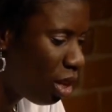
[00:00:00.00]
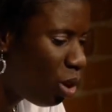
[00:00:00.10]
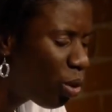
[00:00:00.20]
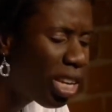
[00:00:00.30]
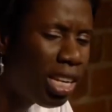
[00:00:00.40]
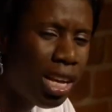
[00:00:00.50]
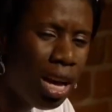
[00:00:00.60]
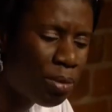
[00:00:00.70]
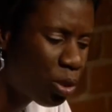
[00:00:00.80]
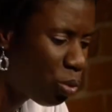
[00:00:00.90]
Looking
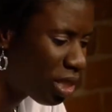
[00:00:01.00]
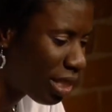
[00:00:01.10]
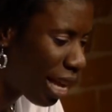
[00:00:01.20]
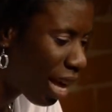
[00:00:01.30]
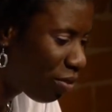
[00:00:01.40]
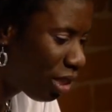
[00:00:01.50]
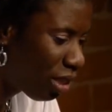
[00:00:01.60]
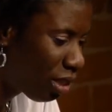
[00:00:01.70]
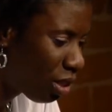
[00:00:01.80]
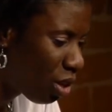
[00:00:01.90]
up towards
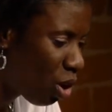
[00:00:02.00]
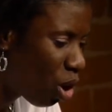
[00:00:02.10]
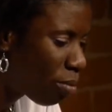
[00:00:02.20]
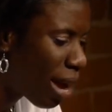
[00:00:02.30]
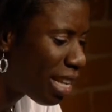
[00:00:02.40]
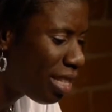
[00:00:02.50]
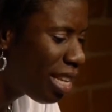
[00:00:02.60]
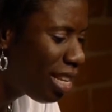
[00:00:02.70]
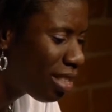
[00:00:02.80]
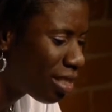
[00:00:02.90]
heaven, on my
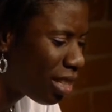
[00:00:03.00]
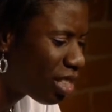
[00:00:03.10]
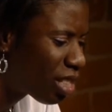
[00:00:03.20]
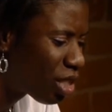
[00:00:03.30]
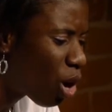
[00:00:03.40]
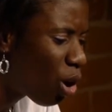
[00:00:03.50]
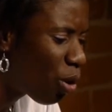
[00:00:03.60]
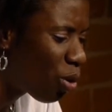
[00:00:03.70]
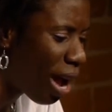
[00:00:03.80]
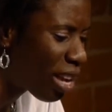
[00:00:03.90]
knees in
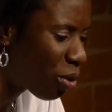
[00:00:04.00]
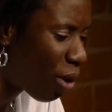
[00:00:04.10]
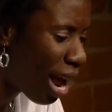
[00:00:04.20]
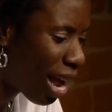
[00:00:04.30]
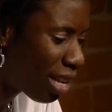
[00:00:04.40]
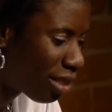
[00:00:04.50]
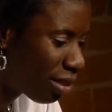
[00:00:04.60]
sorrow I cry,